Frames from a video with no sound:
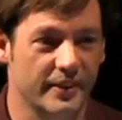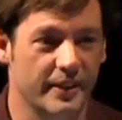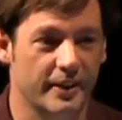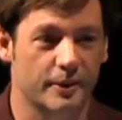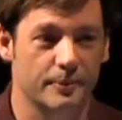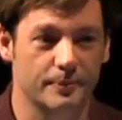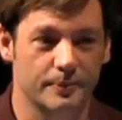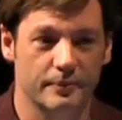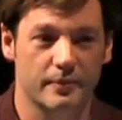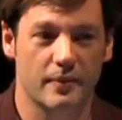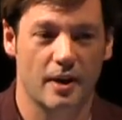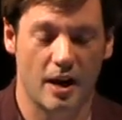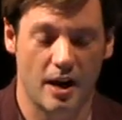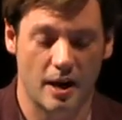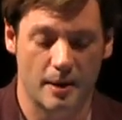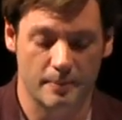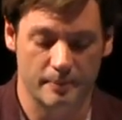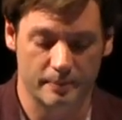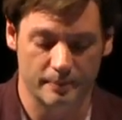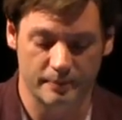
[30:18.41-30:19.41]
you know,
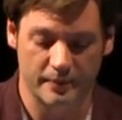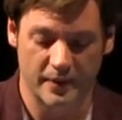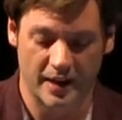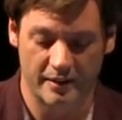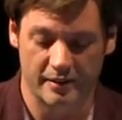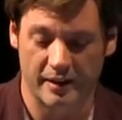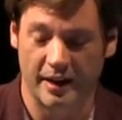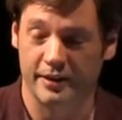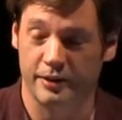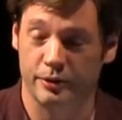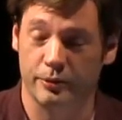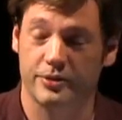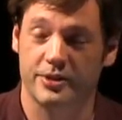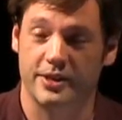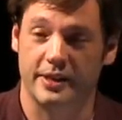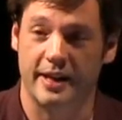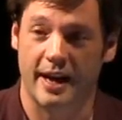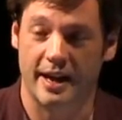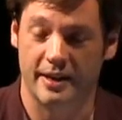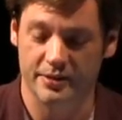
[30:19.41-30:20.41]
um, I, I do
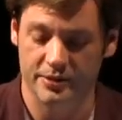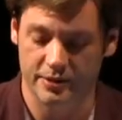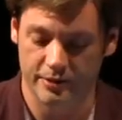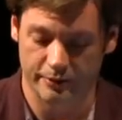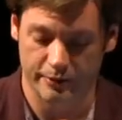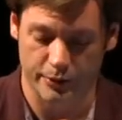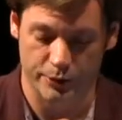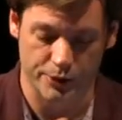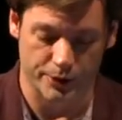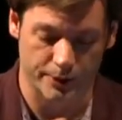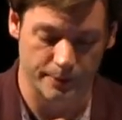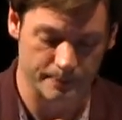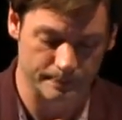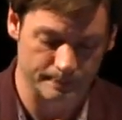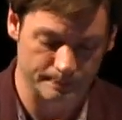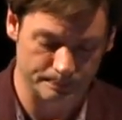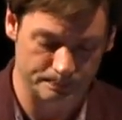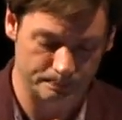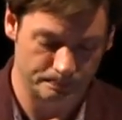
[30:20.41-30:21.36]
see that as the future.